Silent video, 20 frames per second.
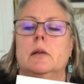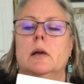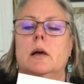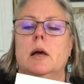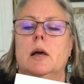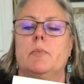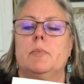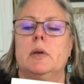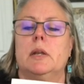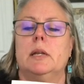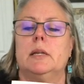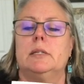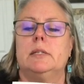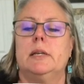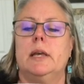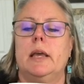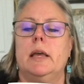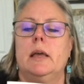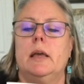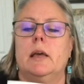I'm going to
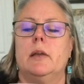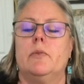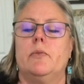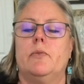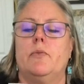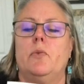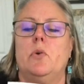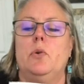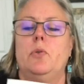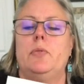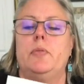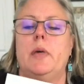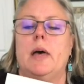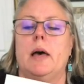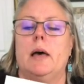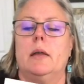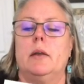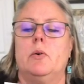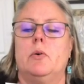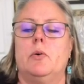take and fold
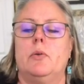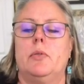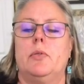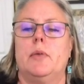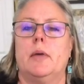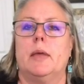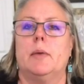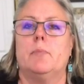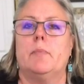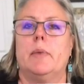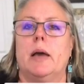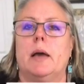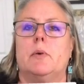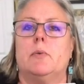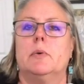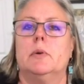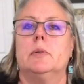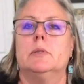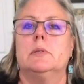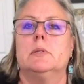that whole thing
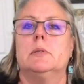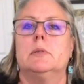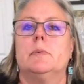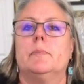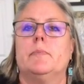backwards.